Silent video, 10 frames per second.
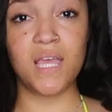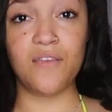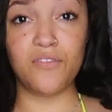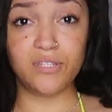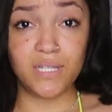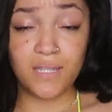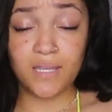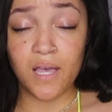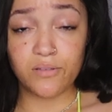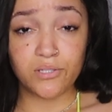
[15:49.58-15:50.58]
If there's
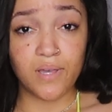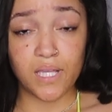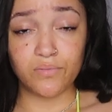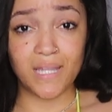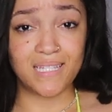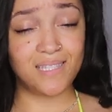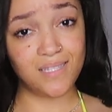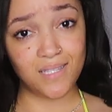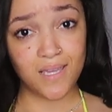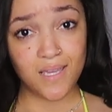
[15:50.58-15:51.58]
anything else you guys would like to
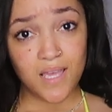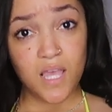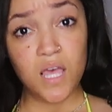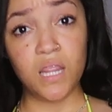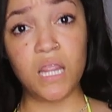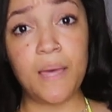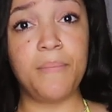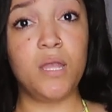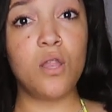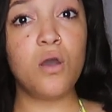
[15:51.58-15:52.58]
see, let
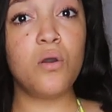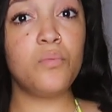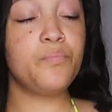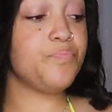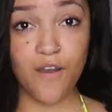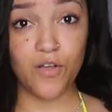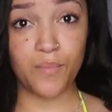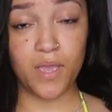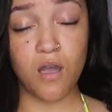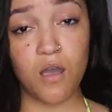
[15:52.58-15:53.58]
me know. Follow
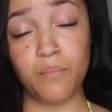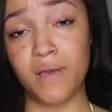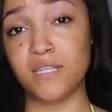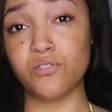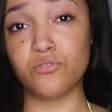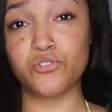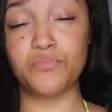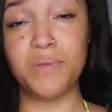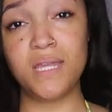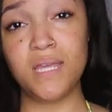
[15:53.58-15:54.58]
me on my social
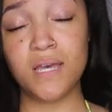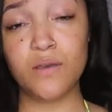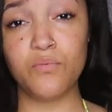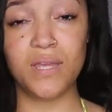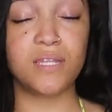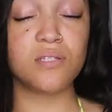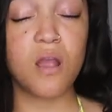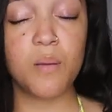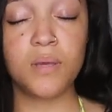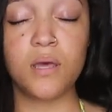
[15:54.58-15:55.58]
media. It is
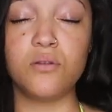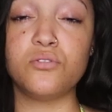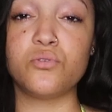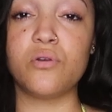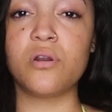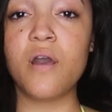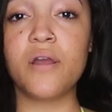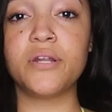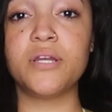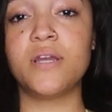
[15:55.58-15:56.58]

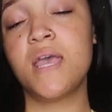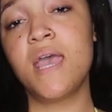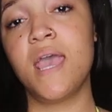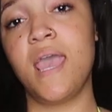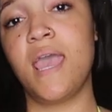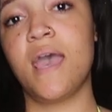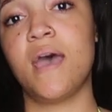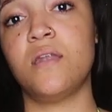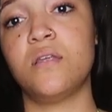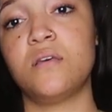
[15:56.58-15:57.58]
Carmen_Carter.
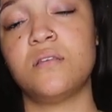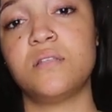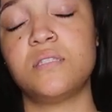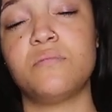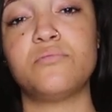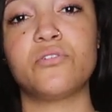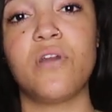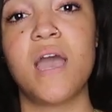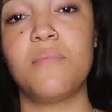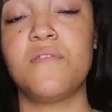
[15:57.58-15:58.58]
And
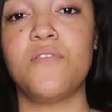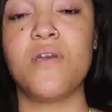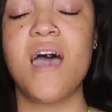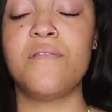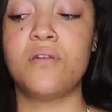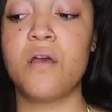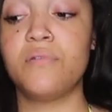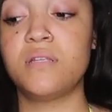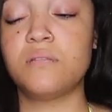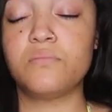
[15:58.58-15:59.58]
subscribe if you haven't
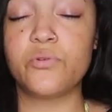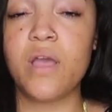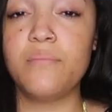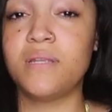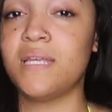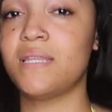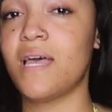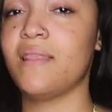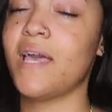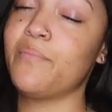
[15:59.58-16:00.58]
already subscribed, and hit
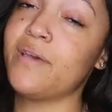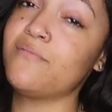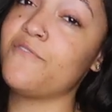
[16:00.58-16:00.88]
that like button